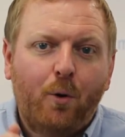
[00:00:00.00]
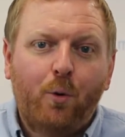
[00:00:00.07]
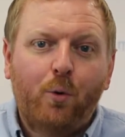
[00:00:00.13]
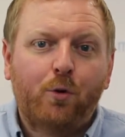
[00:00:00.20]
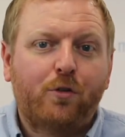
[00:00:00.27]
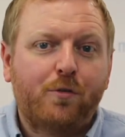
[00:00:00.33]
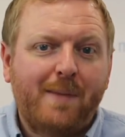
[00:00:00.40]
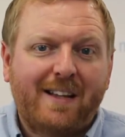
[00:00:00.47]

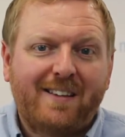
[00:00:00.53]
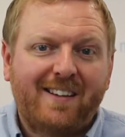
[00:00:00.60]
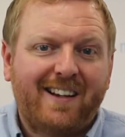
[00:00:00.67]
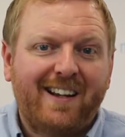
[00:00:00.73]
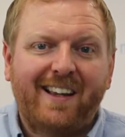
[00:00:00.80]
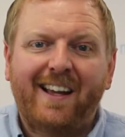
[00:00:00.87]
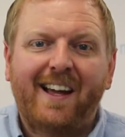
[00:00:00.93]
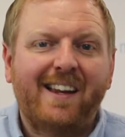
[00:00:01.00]

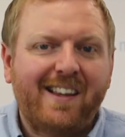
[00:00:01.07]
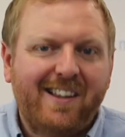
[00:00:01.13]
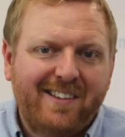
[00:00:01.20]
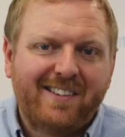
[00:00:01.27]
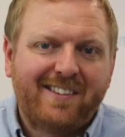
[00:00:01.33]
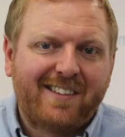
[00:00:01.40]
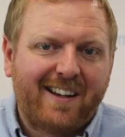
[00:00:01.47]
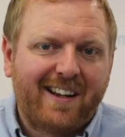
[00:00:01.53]
automatically and
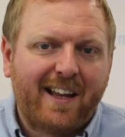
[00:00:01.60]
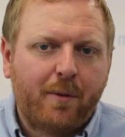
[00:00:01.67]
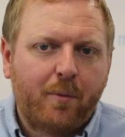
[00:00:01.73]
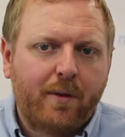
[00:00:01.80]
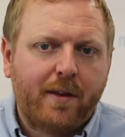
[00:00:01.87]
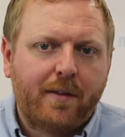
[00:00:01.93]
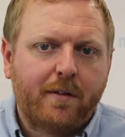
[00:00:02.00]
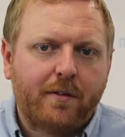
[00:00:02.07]
instantly
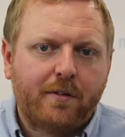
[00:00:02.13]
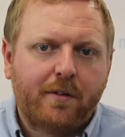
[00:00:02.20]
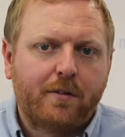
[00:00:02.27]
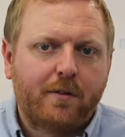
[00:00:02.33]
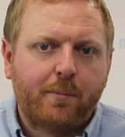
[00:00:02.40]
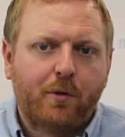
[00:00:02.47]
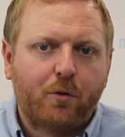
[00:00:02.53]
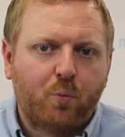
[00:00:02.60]
within the
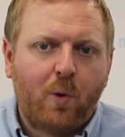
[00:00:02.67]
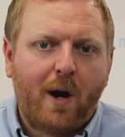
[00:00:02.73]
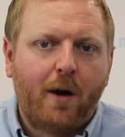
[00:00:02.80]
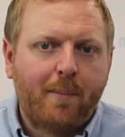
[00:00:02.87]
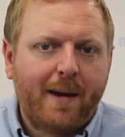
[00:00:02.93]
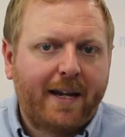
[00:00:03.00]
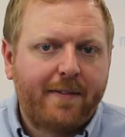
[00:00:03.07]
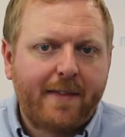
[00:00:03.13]
system as
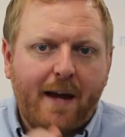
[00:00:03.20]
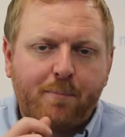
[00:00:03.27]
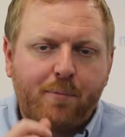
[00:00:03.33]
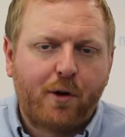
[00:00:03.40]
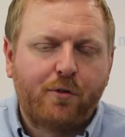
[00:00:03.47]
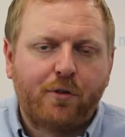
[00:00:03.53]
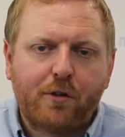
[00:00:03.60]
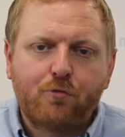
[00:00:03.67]
well, making that
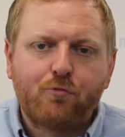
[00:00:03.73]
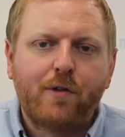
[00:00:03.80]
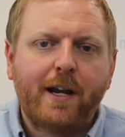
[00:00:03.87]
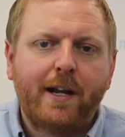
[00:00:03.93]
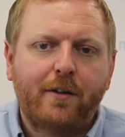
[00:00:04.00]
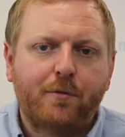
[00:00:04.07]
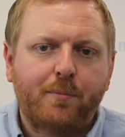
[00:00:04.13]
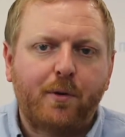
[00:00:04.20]
process
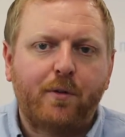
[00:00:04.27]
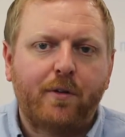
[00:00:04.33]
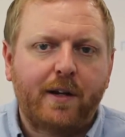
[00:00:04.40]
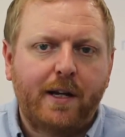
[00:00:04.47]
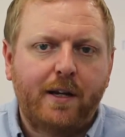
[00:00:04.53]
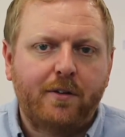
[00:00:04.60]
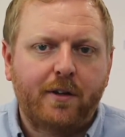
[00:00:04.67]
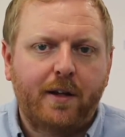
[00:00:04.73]
really smooth
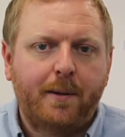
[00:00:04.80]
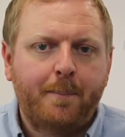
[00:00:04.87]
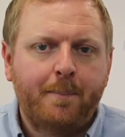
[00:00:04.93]
and easy.